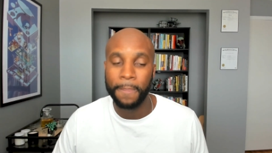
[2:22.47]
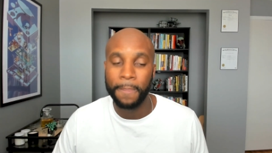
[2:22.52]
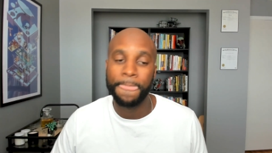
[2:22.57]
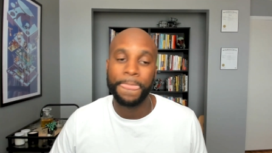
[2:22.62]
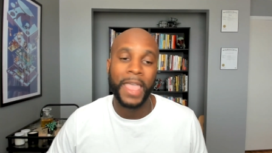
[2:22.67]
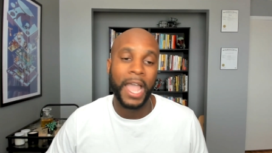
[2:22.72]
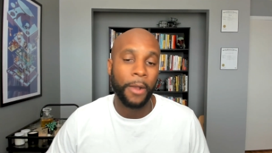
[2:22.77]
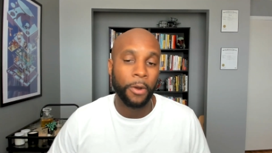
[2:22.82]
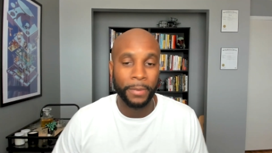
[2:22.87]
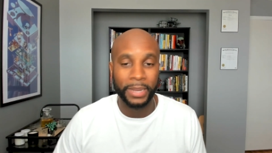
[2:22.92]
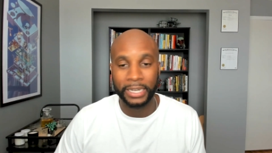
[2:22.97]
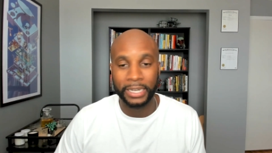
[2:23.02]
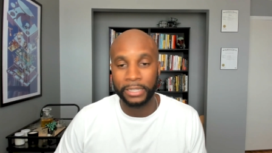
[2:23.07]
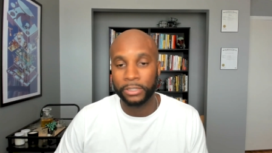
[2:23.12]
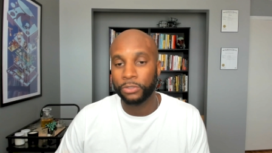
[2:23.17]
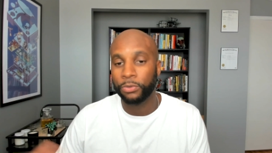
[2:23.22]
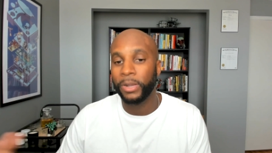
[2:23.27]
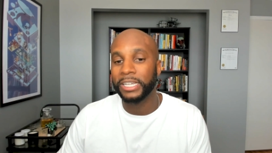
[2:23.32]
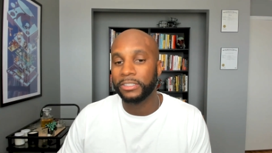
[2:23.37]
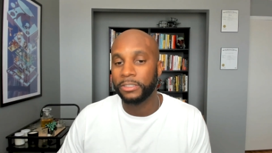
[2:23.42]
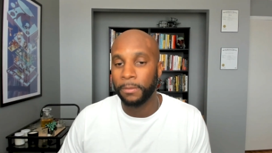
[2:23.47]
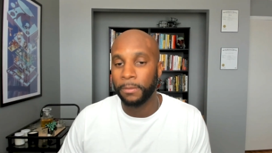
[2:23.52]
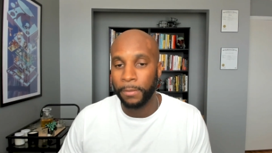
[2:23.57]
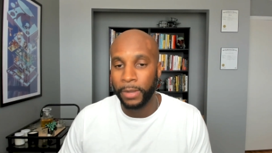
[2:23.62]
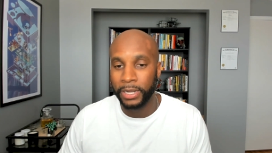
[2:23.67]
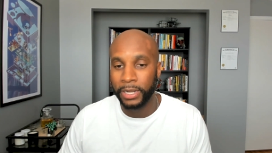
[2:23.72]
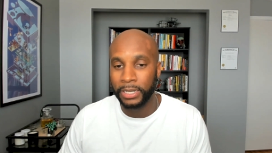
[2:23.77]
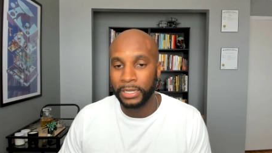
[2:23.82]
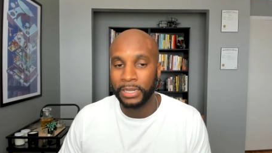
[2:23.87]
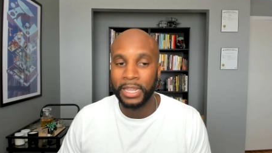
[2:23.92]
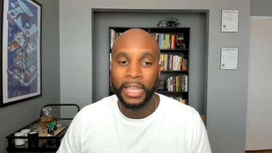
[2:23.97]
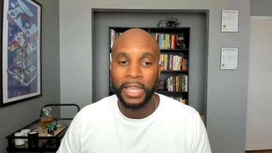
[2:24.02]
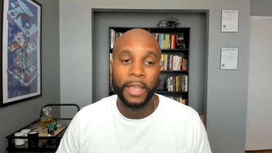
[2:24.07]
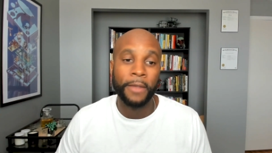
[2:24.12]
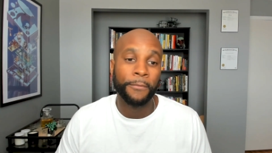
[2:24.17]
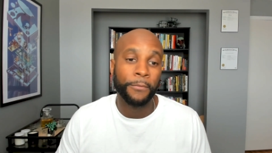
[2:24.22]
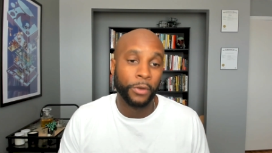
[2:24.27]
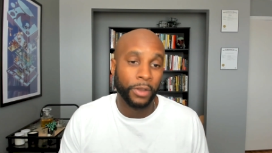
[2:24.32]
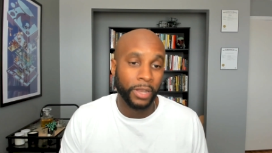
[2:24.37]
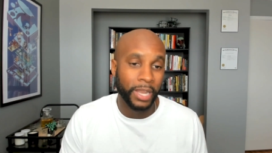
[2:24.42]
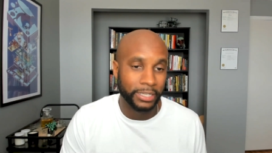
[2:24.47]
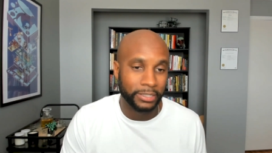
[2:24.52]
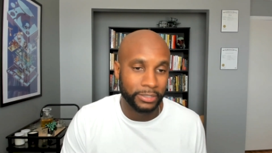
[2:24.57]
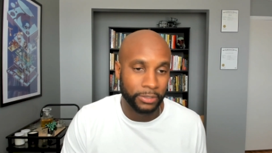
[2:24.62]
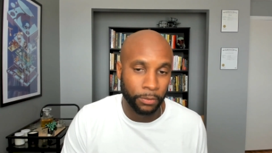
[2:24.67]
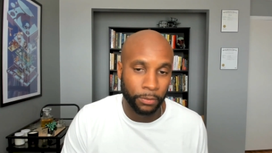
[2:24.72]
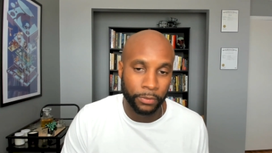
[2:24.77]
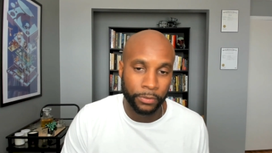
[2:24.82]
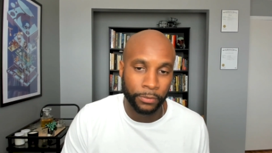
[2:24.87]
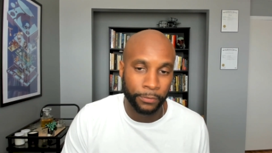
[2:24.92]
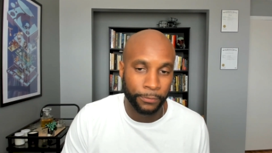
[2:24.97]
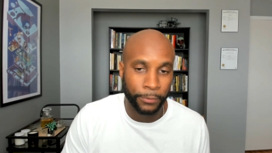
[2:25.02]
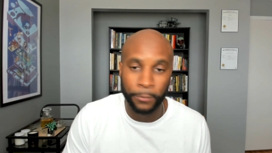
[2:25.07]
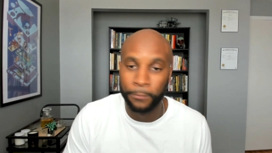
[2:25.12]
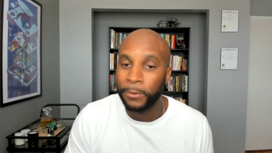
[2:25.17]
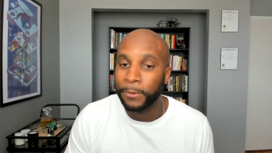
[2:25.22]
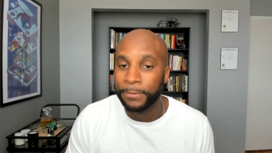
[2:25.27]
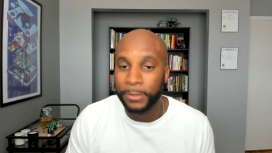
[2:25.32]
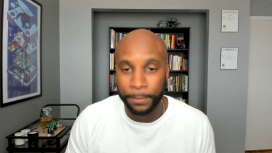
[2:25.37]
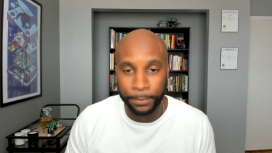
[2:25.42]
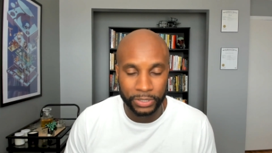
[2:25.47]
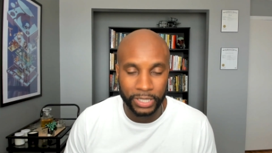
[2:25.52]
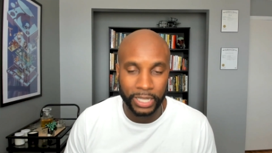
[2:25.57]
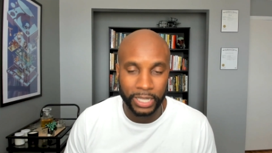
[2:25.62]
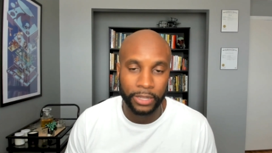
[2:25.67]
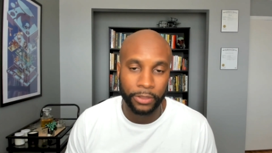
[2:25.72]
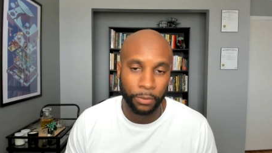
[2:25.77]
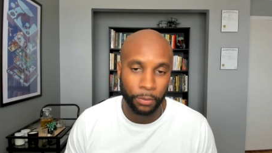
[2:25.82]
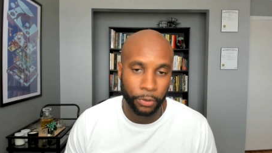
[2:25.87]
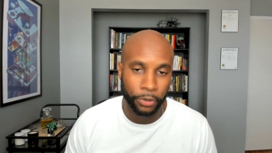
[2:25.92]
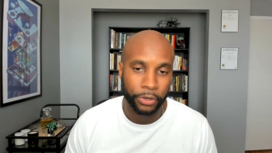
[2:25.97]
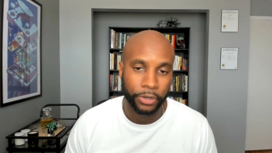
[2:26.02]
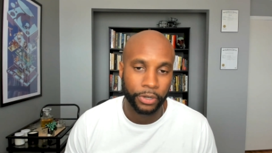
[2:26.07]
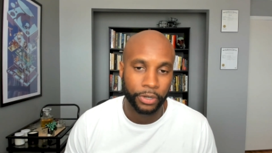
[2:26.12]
Now we're making twice the money for less the, for 50% of the work